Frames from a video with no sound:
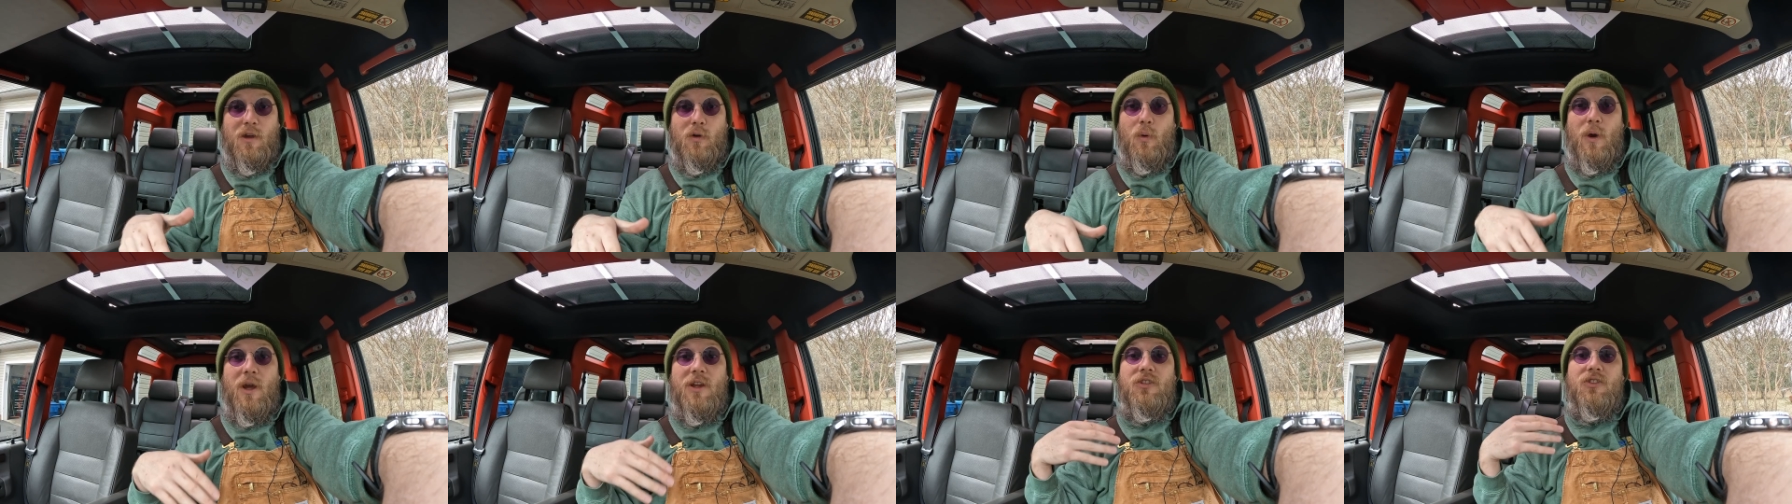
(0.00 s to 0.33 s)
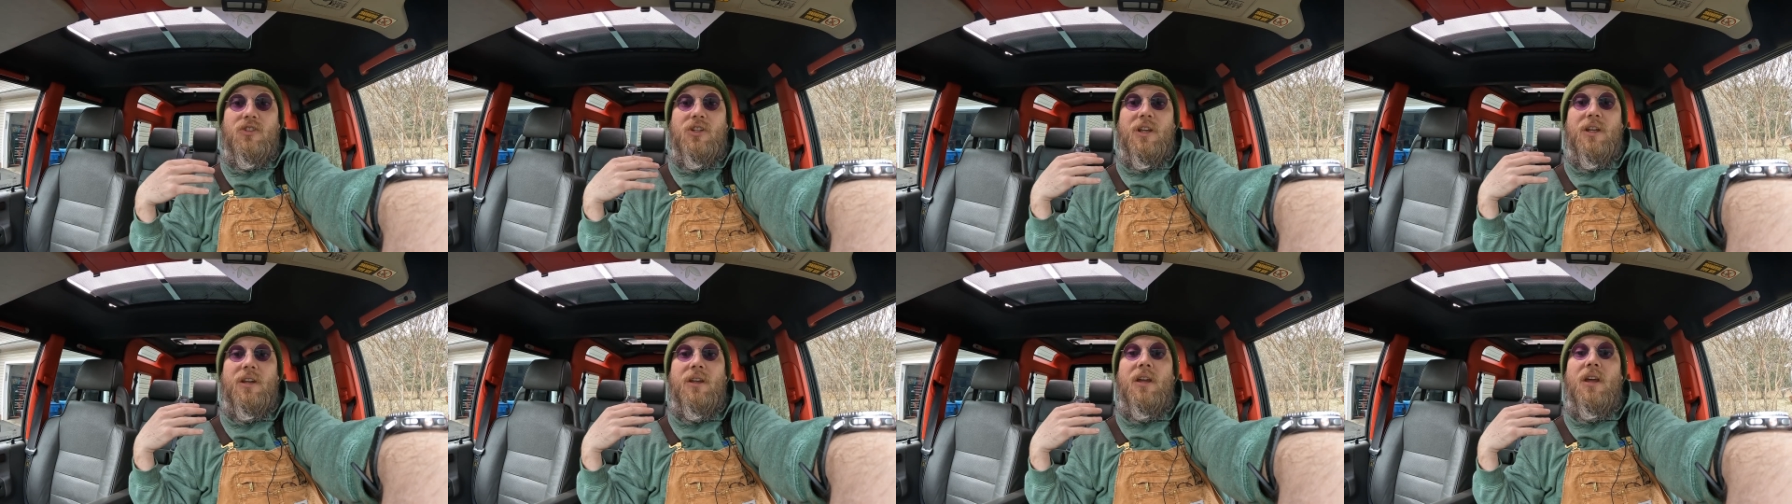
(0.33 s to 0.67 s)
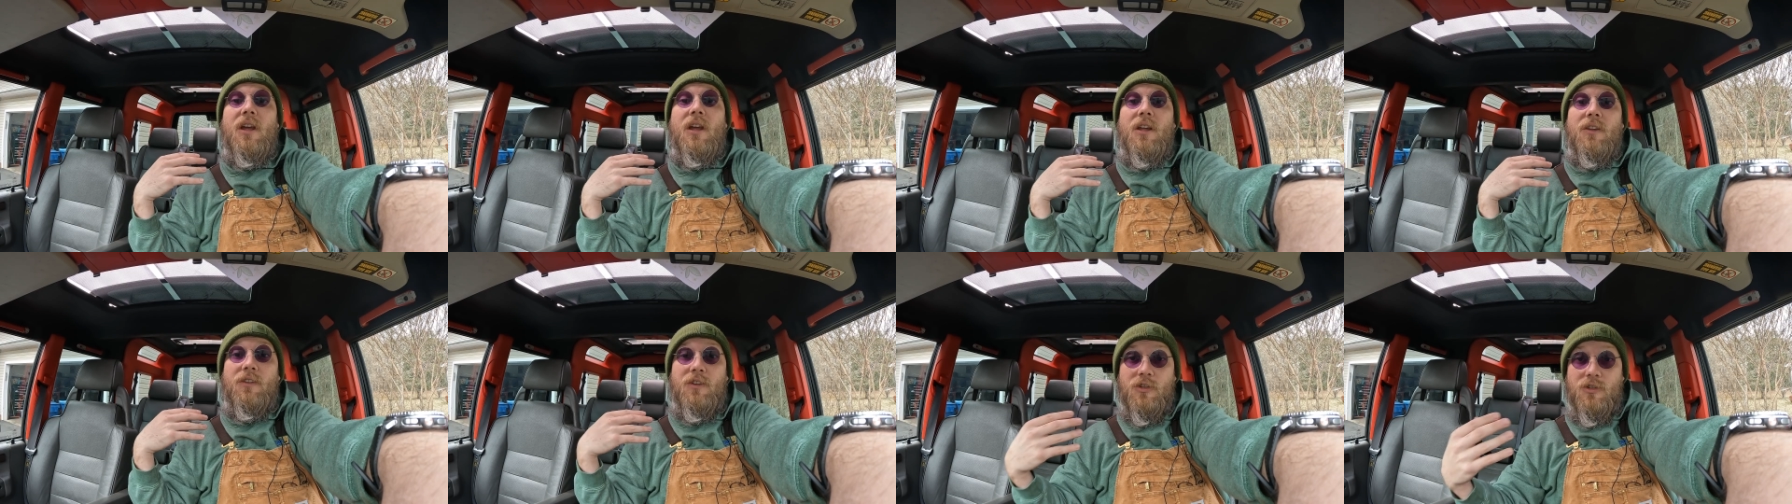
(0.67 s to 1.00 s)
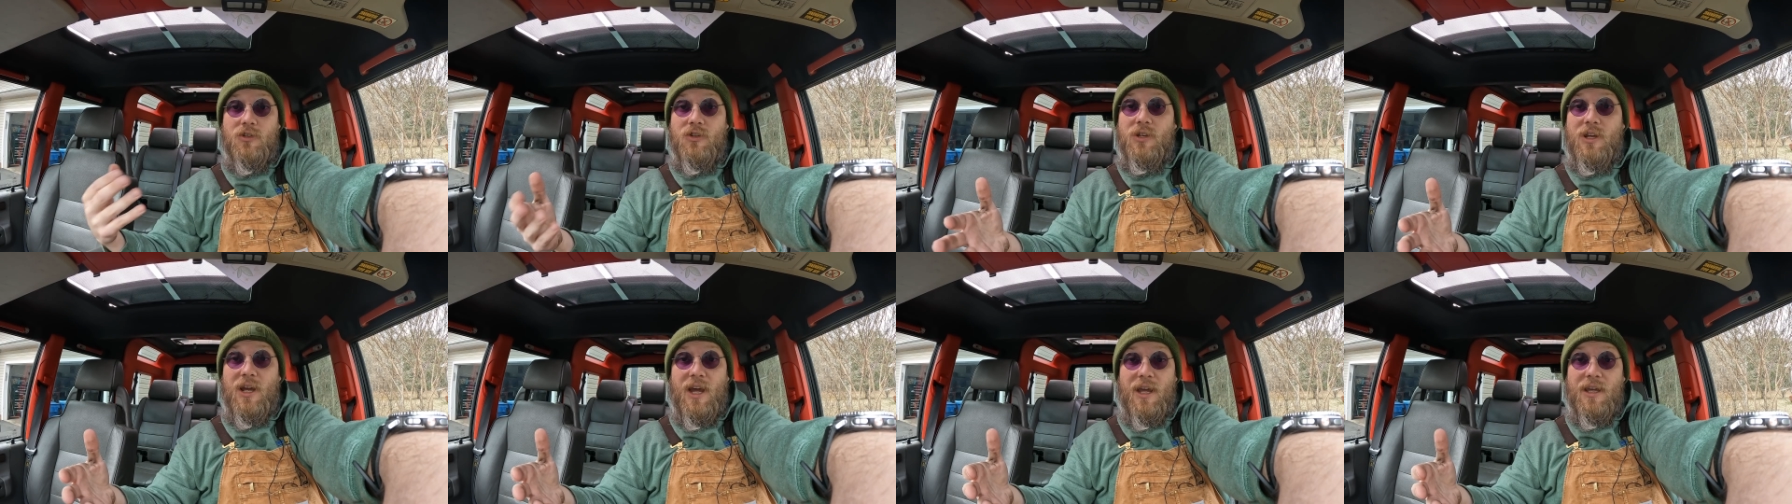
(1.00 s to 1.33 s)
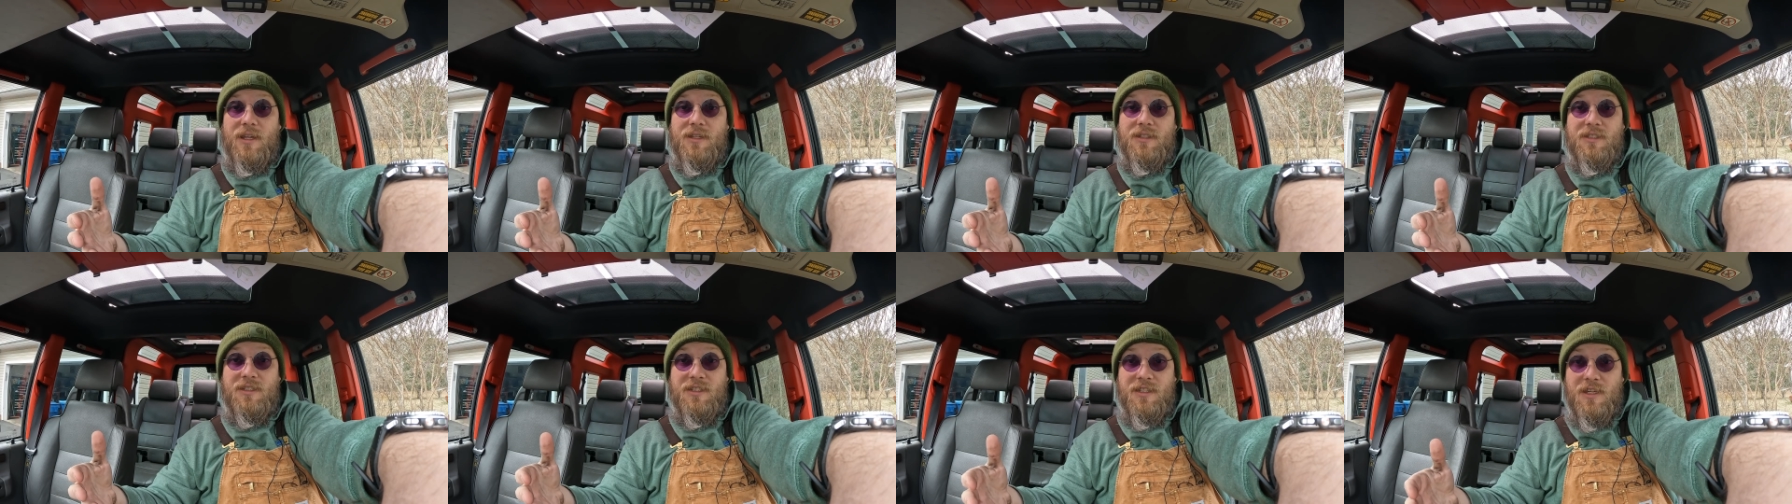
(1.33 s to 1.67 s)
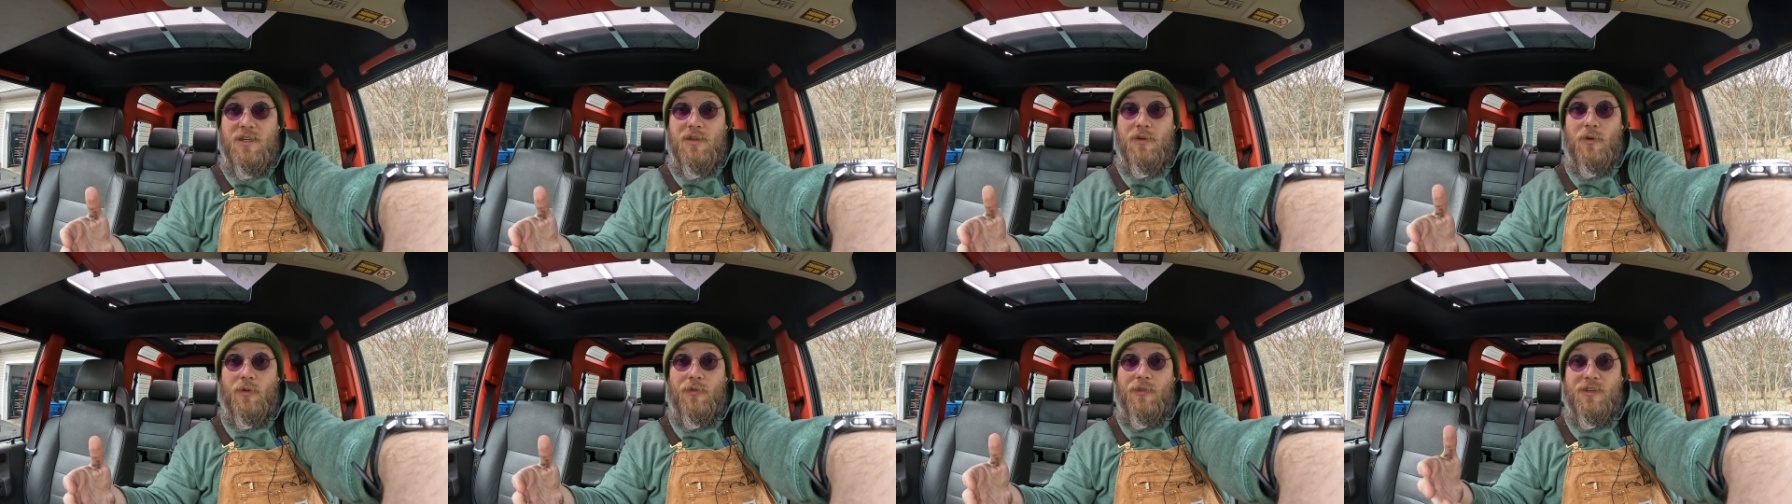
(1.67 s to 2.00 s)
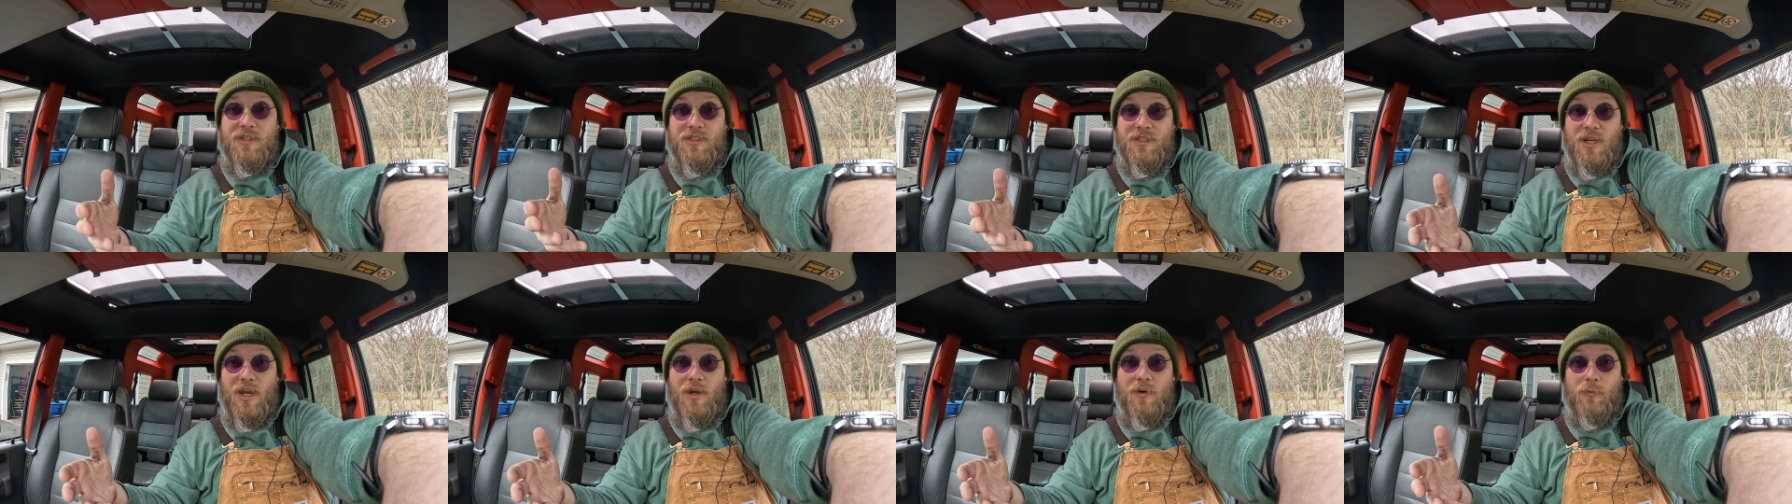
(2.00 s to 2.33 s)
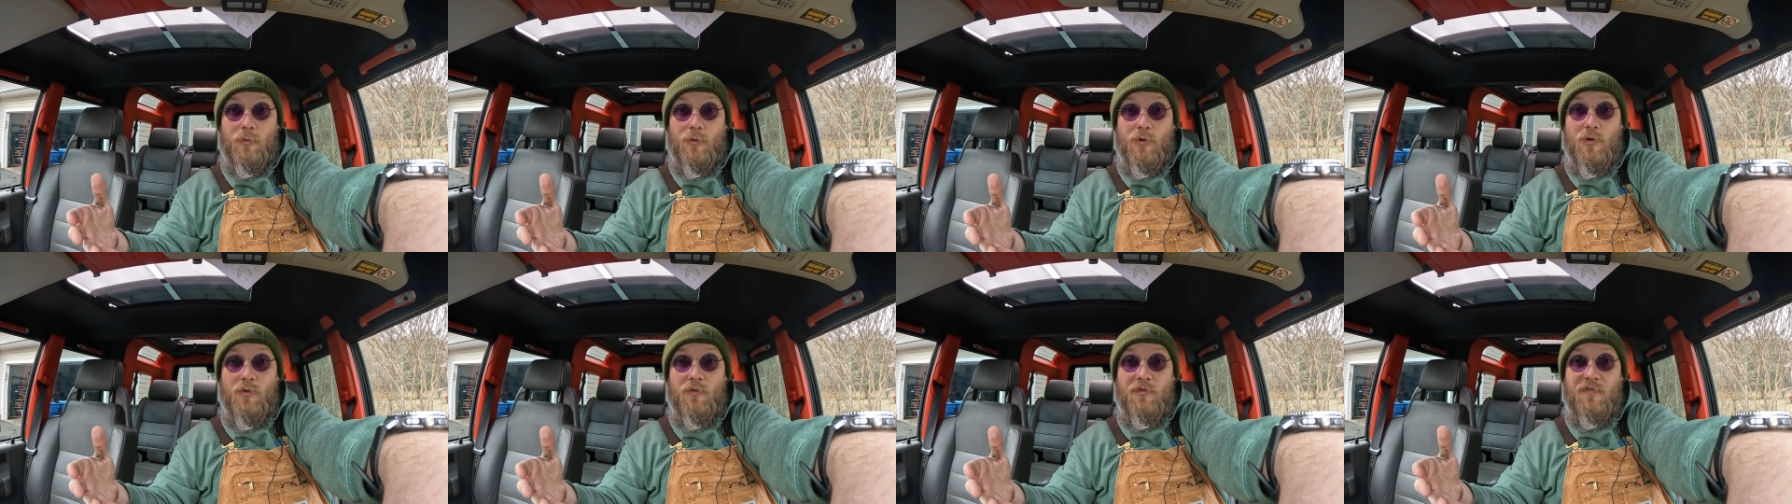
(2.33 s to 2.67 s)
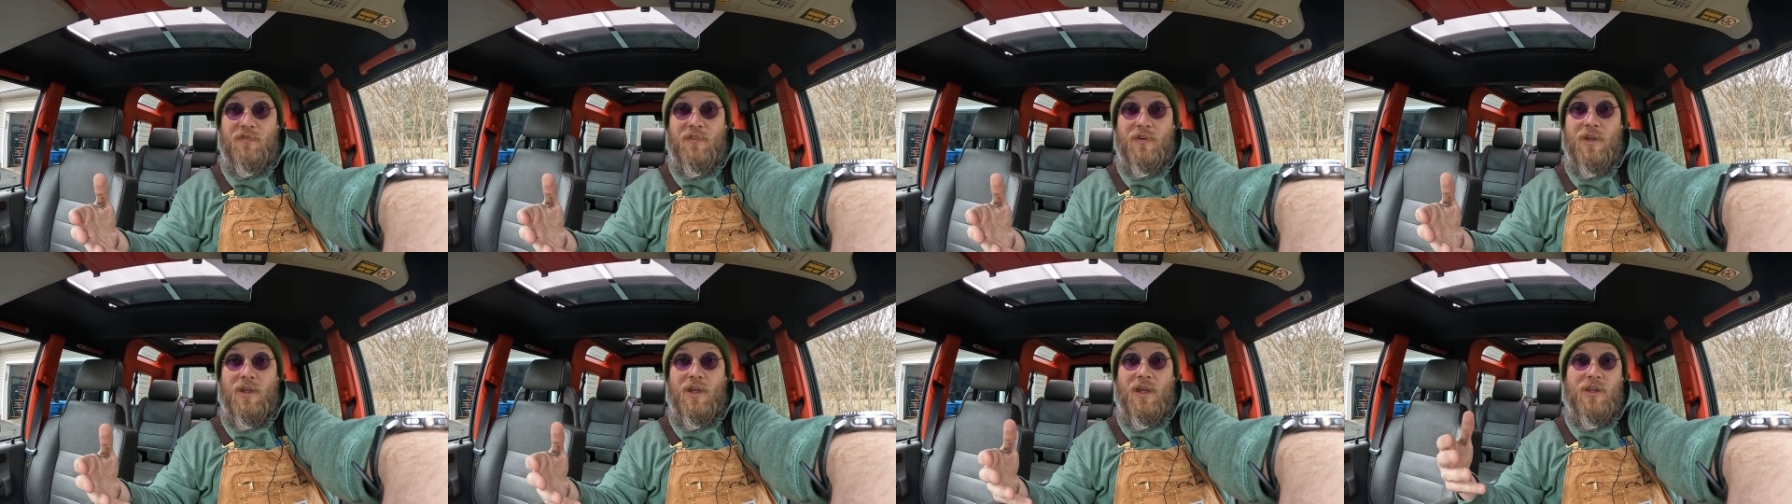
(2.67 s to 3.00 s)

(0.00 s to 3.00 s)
question. Did you guys seal the sunroof?